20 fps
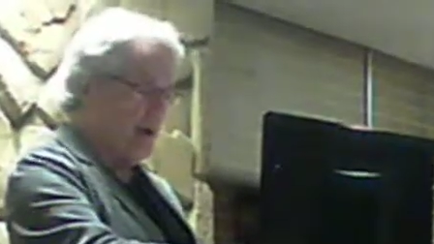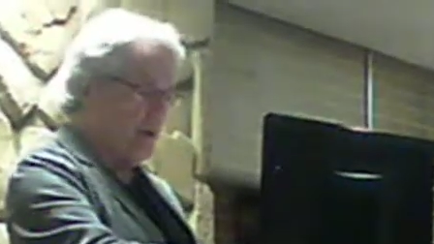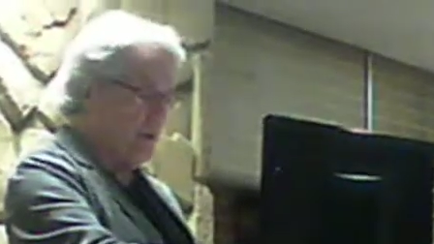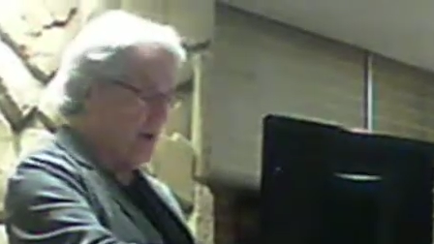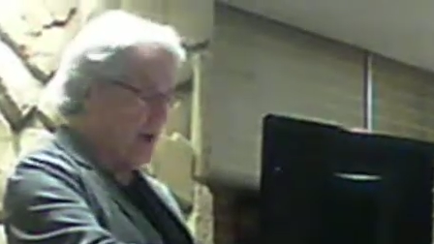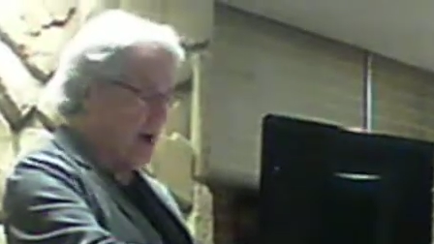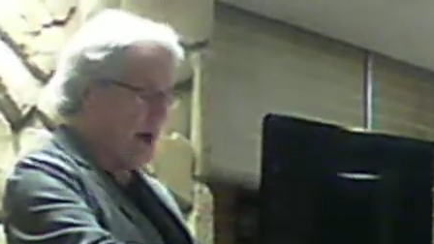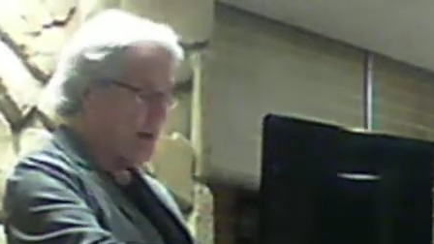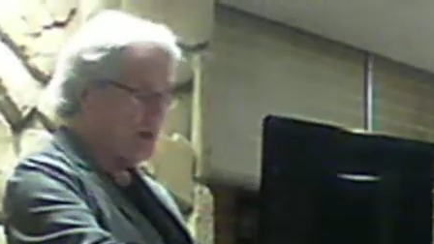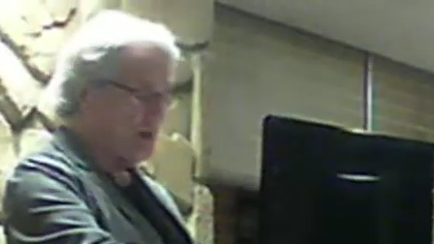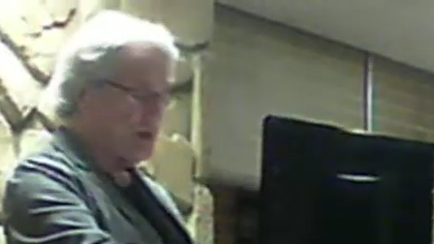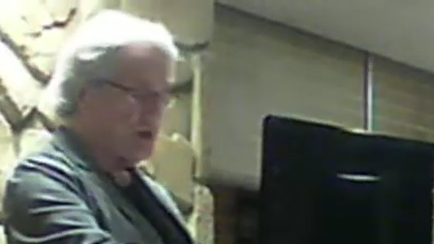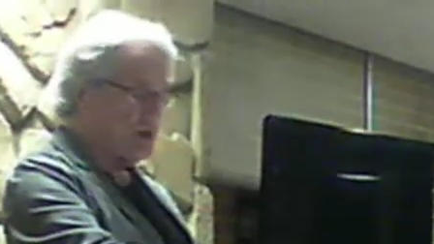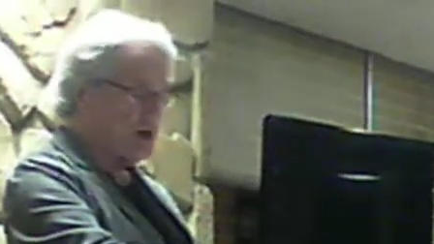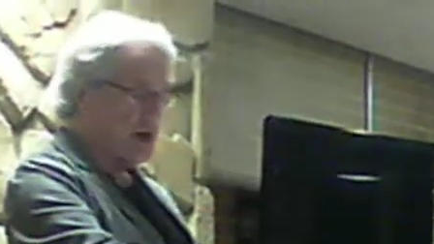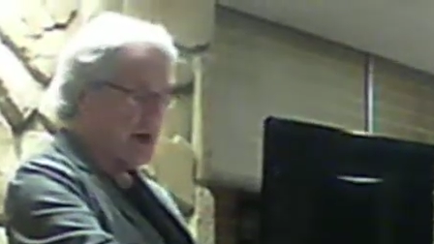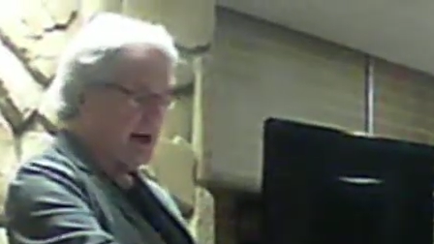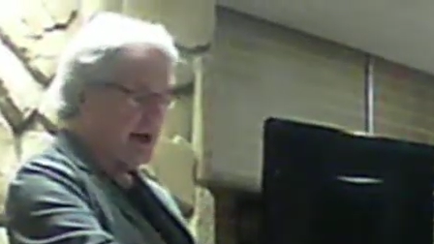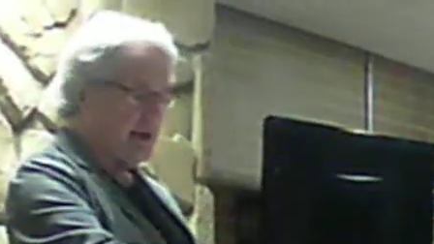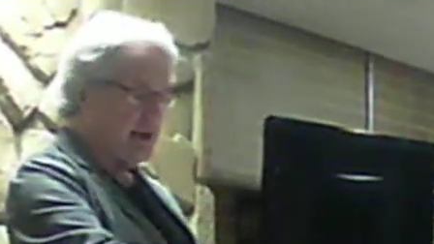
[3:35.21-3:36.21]
when I was
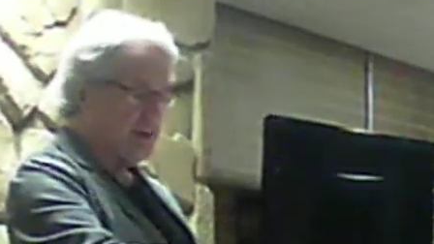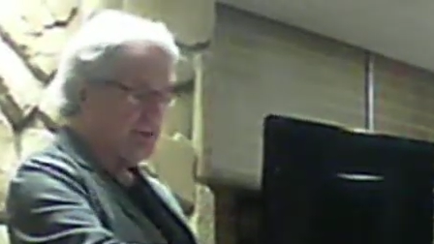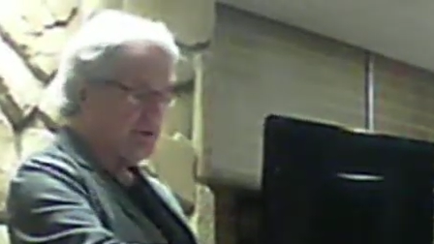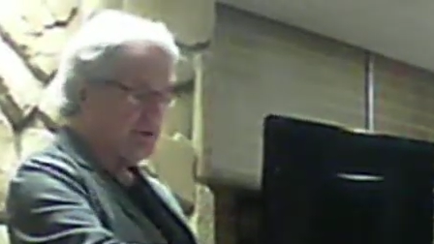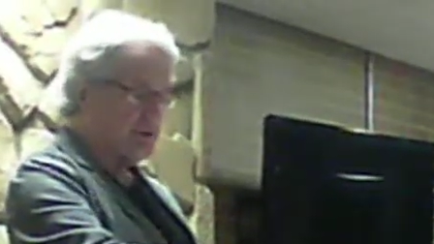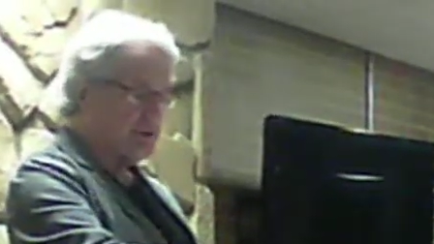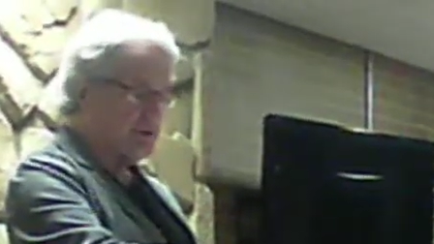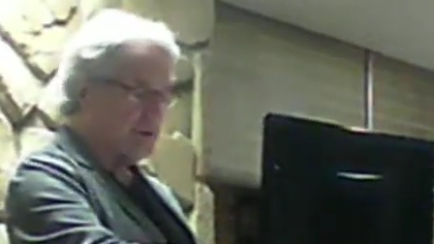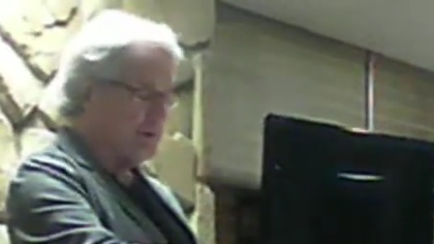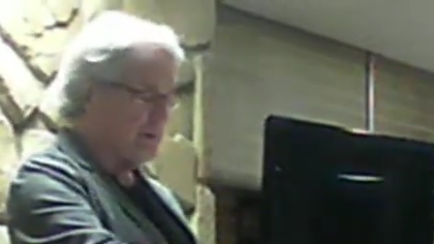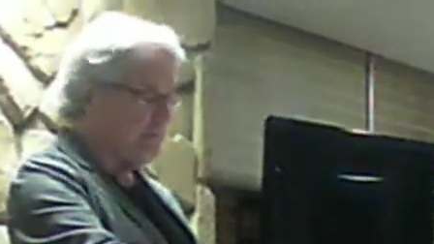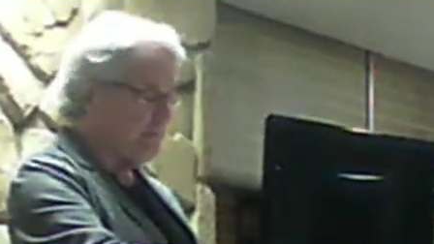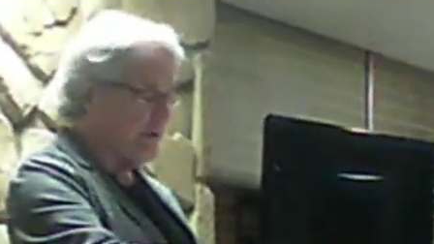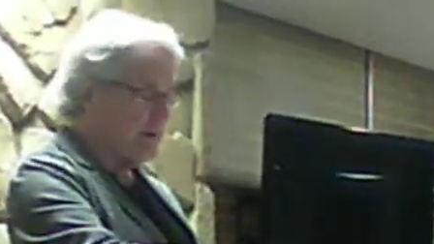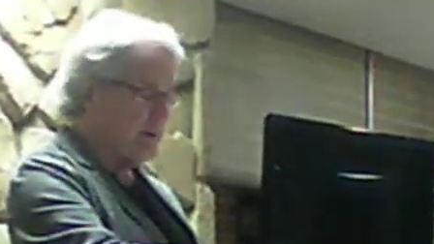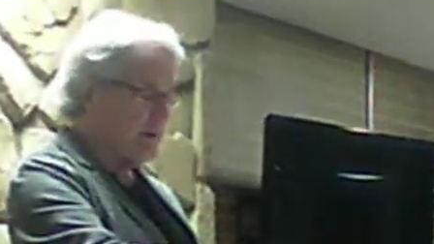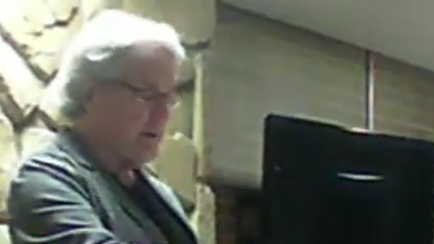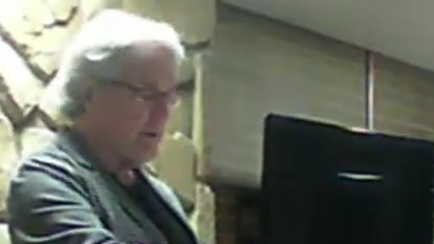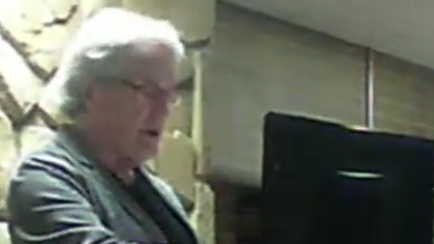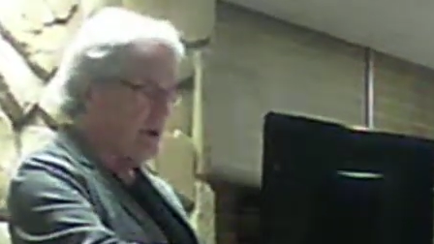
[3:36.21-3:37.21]
chatting up a
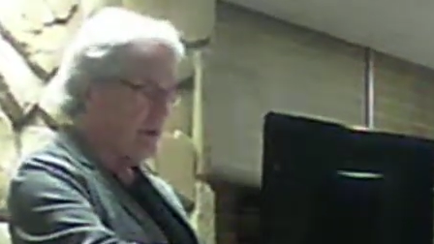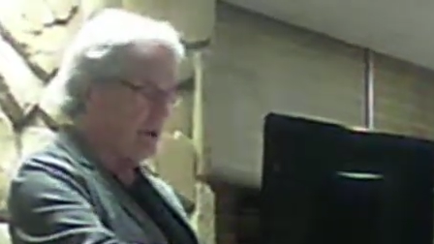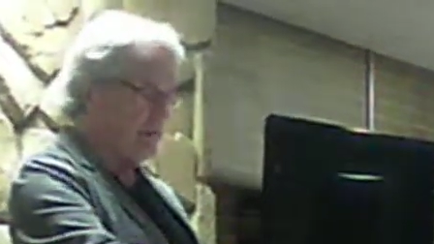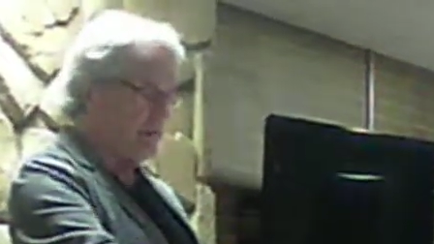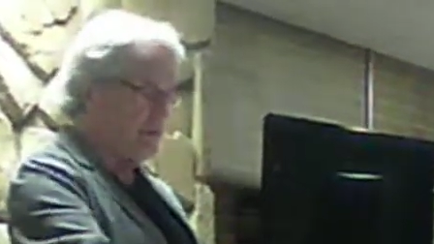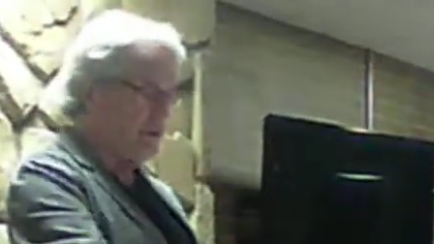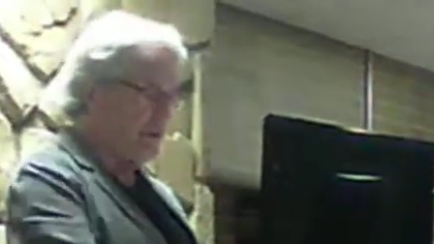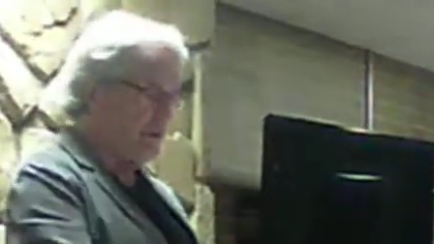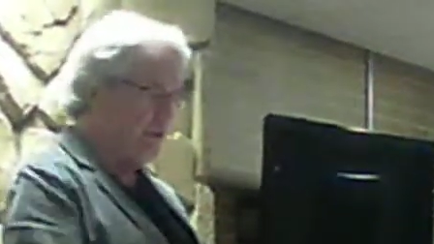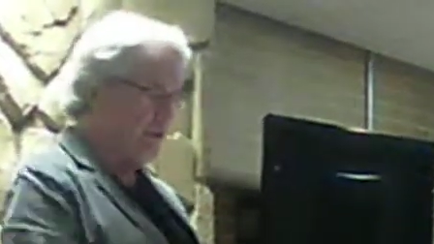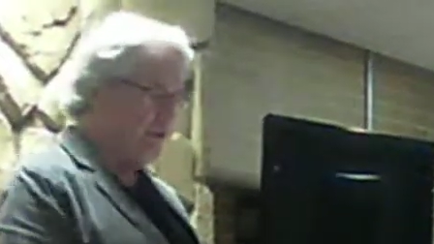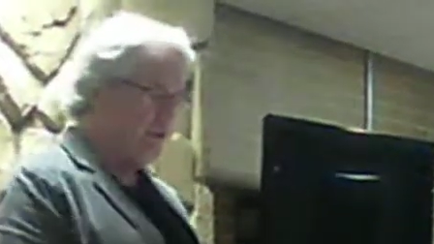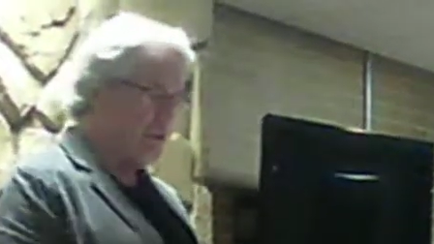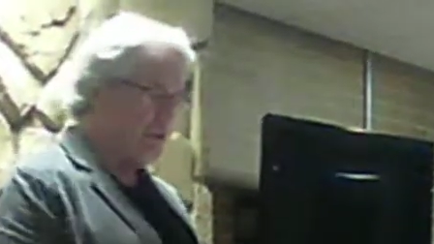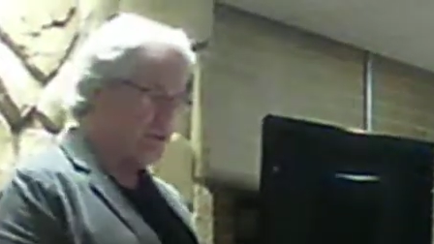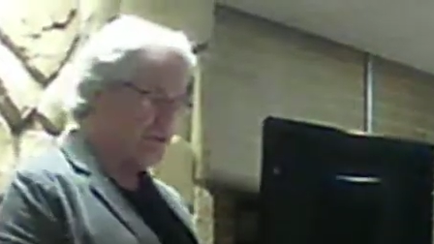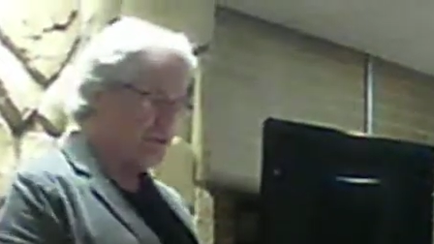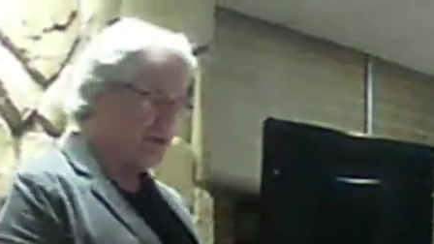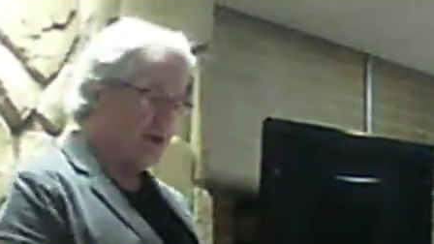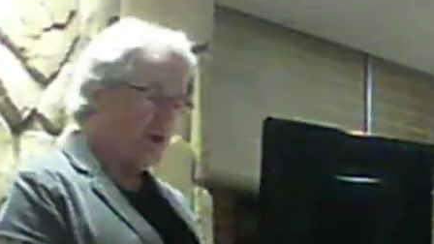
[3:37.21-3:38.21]
certified American Beauty
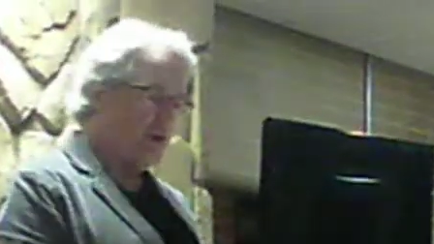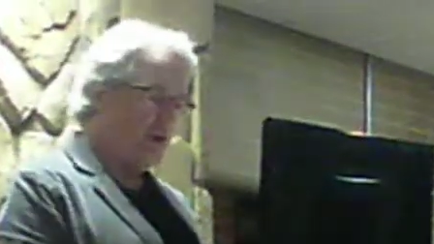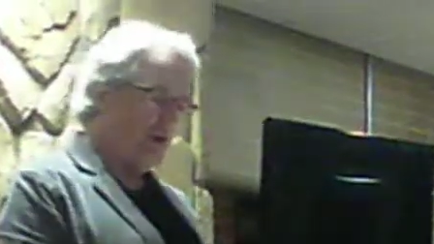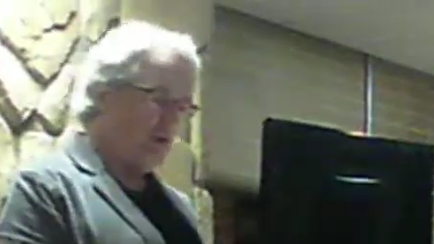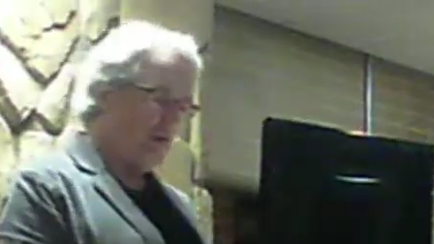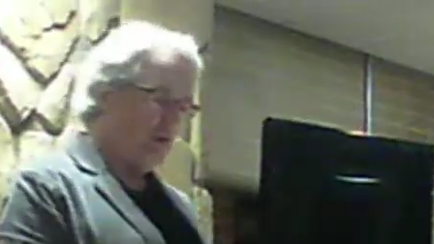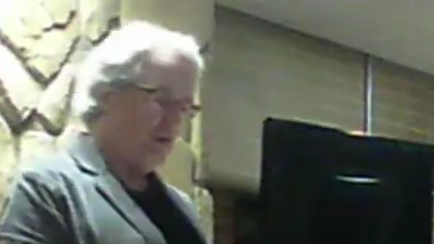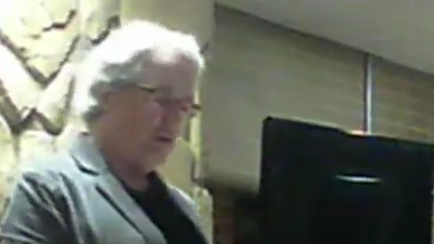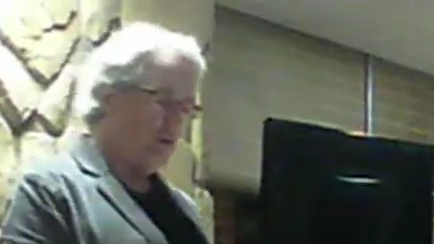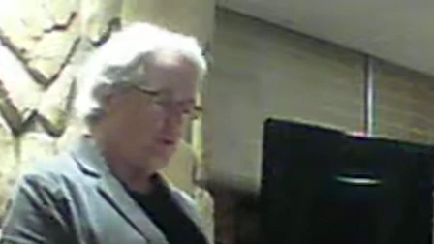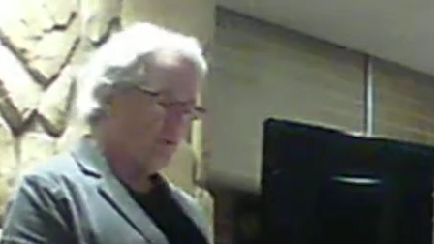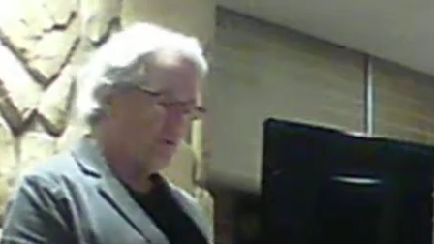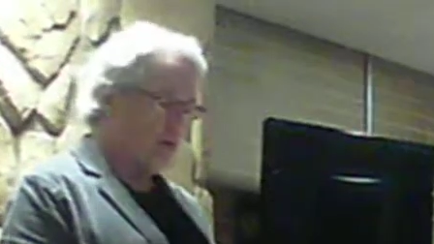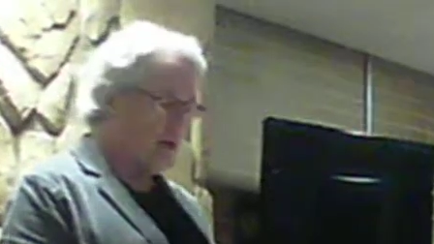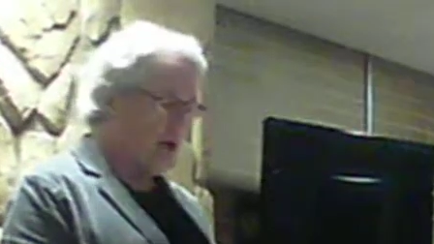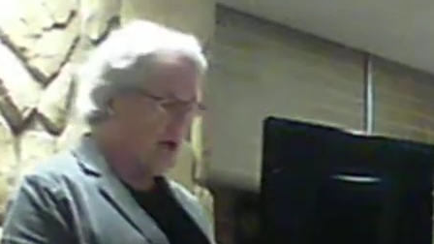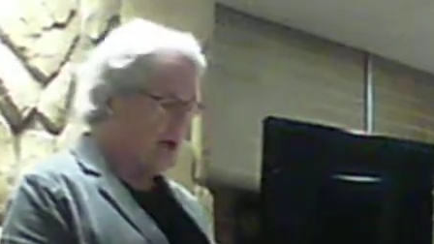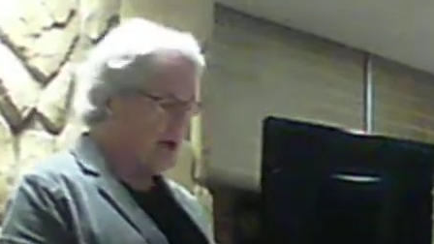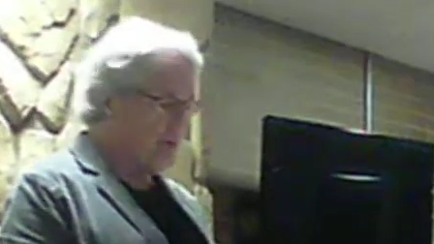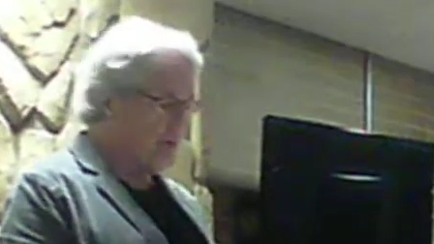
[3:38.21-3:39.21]
Rose in the old
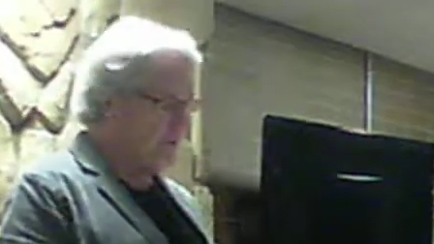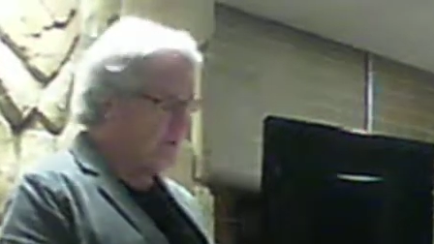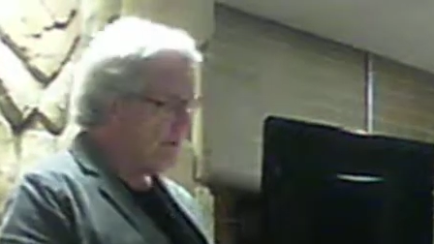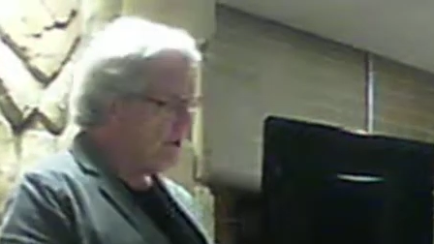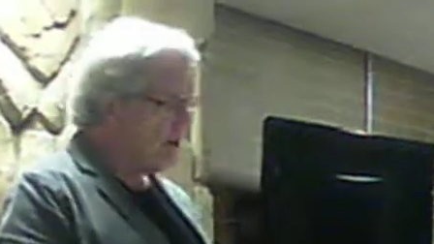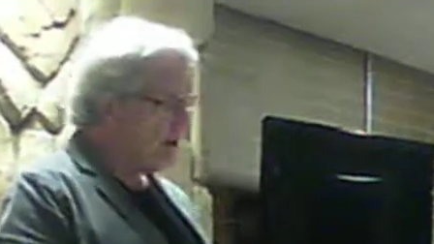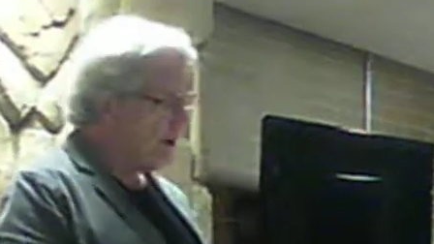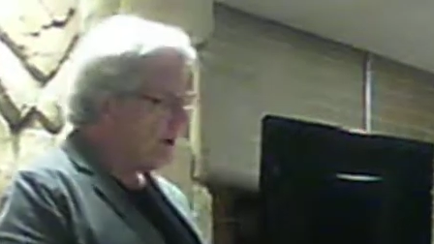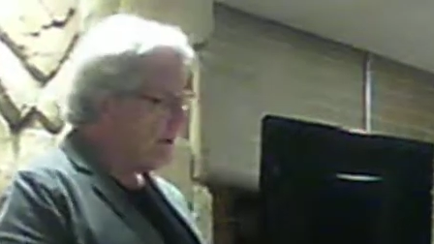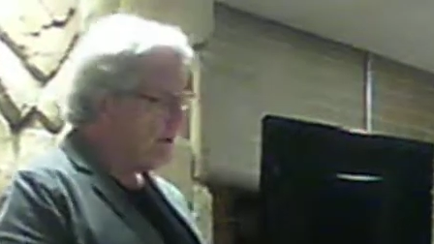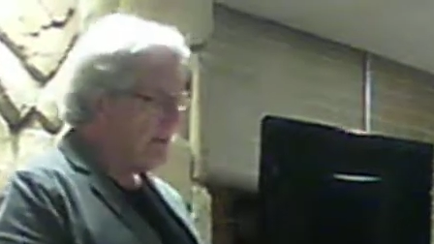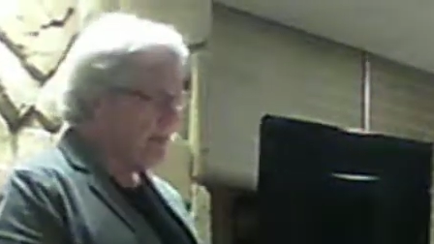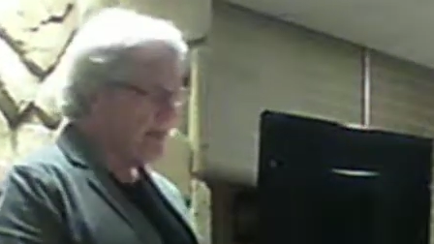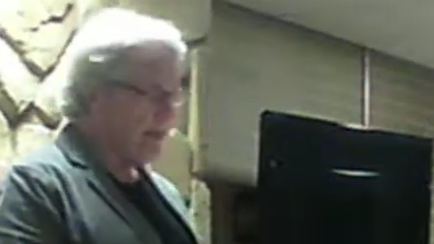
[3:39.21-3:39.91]
Reliable bar,